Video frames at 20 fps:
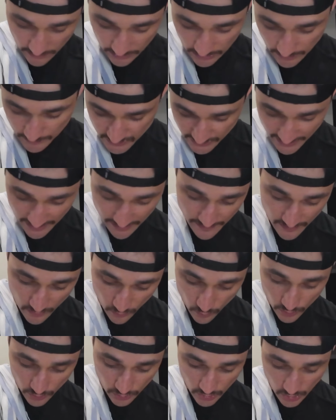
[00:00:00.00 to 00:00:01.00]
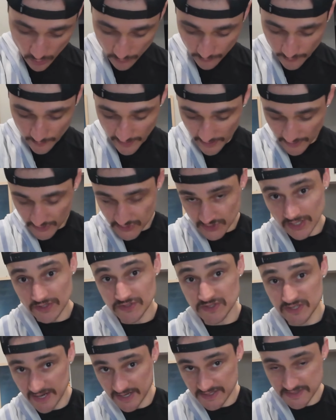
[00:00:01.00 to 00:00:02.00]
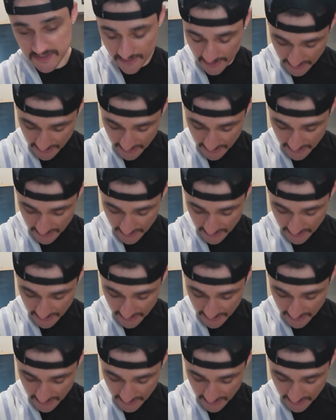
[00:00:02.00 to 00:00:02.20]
the clumps are out, and then we'll go from there. So I'll see you guys in